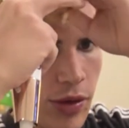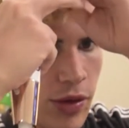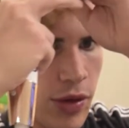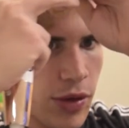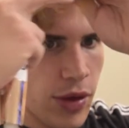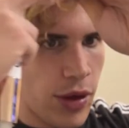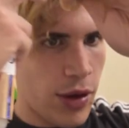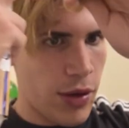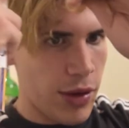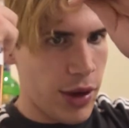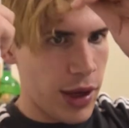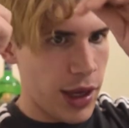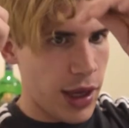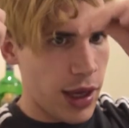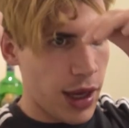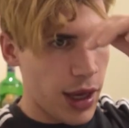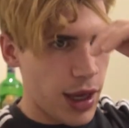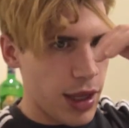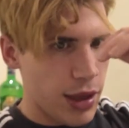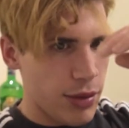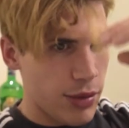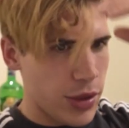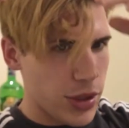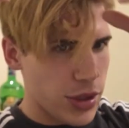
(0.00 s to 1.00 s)
So
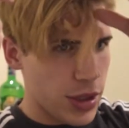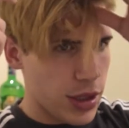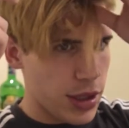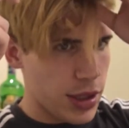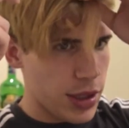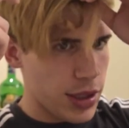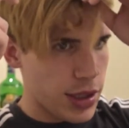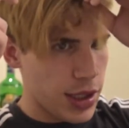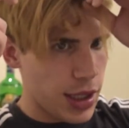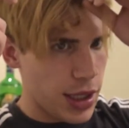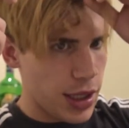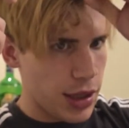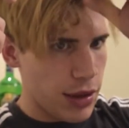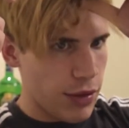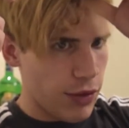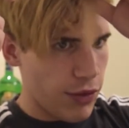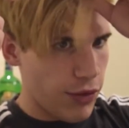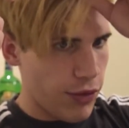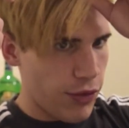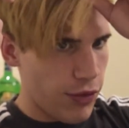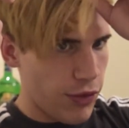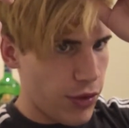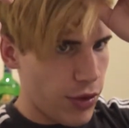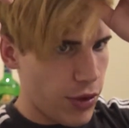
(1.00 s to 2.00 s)
again, I'm just going to take the
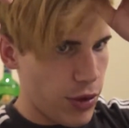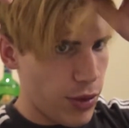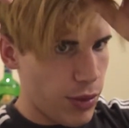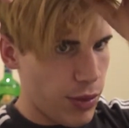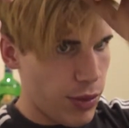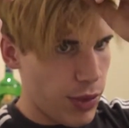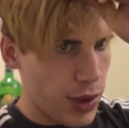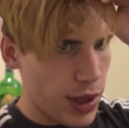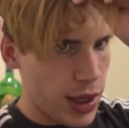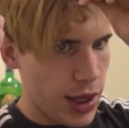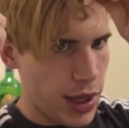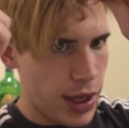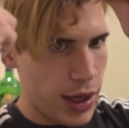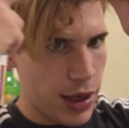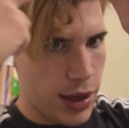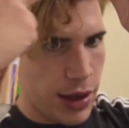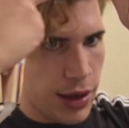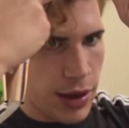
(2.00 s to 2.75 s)
front bit.